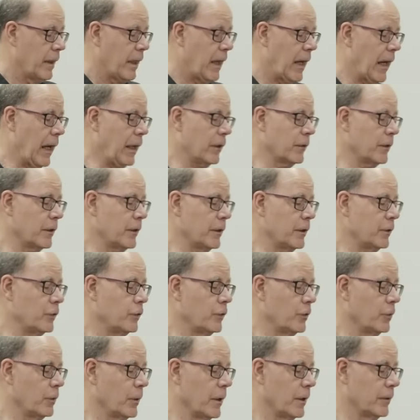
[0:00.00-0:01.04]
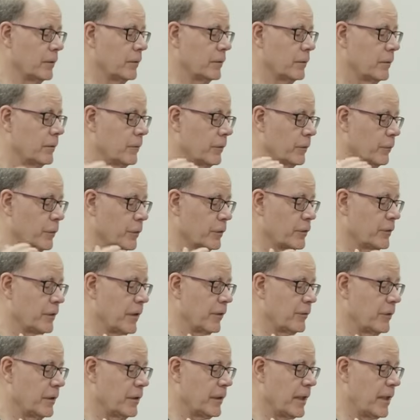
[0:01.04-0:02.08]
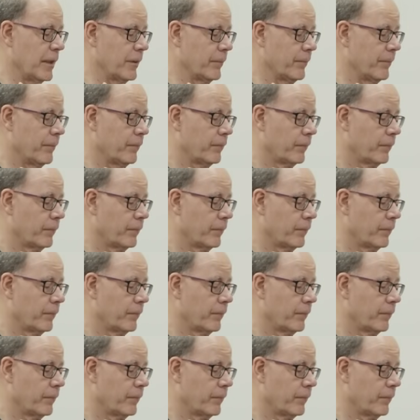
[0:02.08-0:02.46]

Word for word: How did he do it? Verse 78,